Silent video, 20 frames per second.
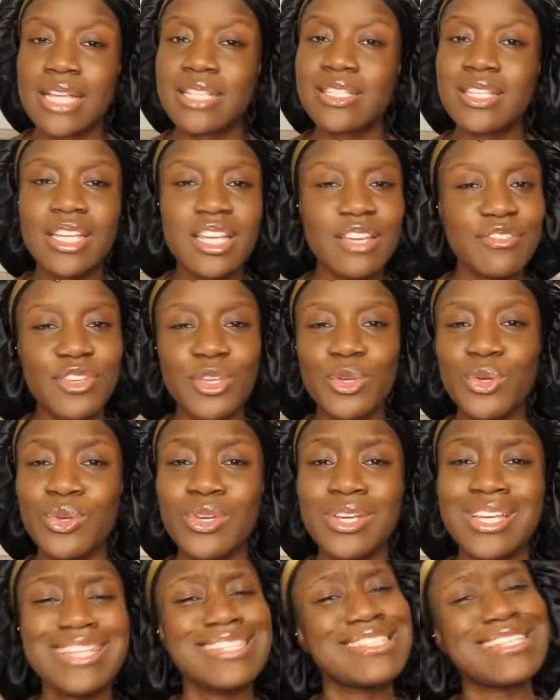to give
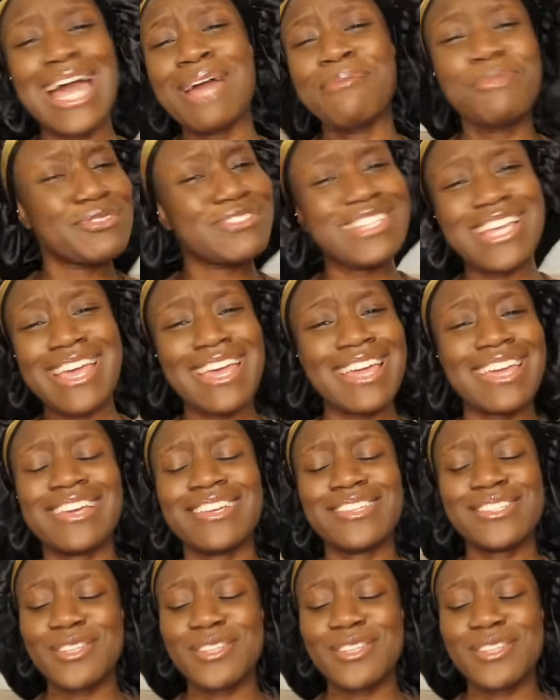you his time of day.